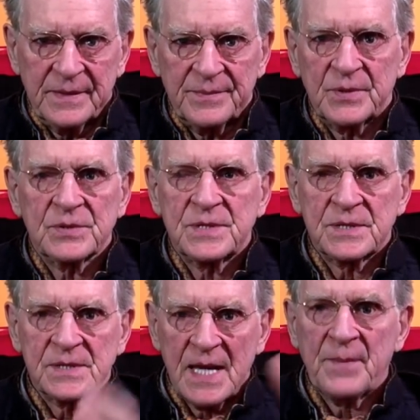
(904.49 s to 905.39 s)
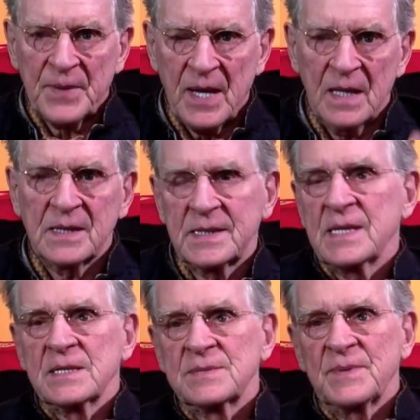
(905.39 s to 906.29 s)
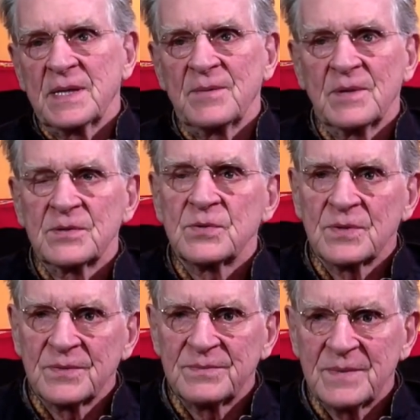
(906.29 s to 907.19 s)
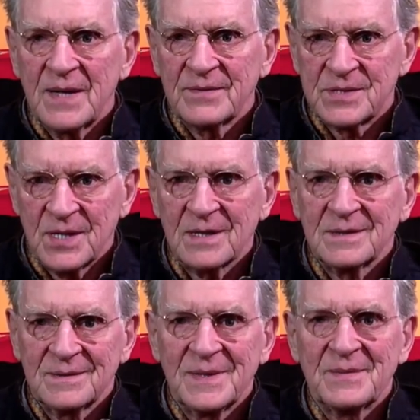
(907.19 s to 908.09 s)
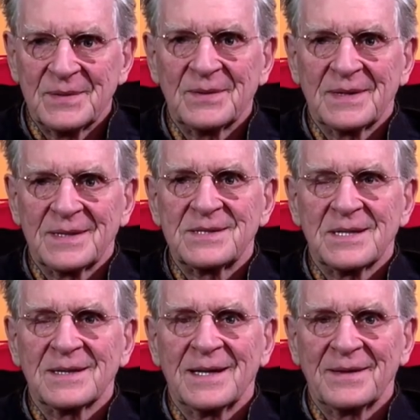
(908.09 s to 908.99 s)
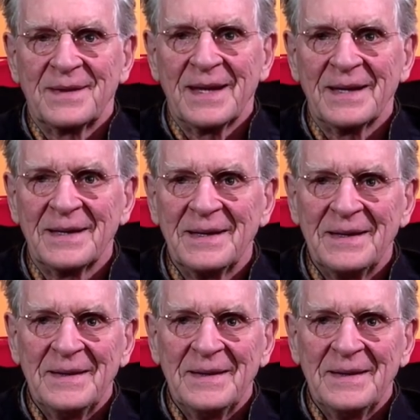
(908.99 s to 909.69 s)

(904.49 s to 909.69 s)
because this is Happy Holidays, but I want you to have a chuckle. Maybe you'll get a chuckle out of that.